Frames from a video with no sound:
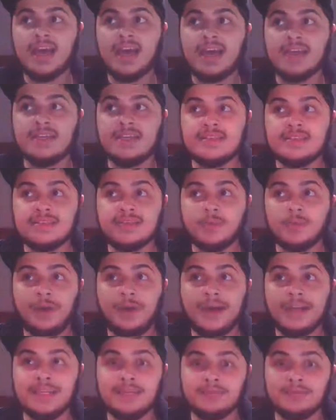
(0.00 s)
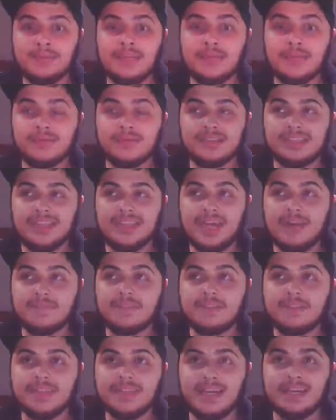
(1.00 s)
and the wind-up key was
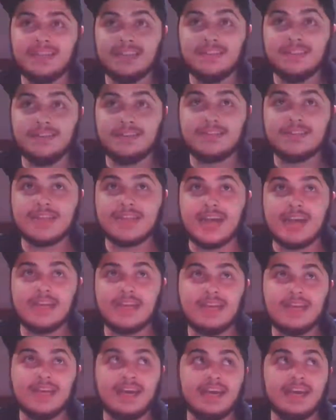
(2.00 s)
left, Santa looks at it,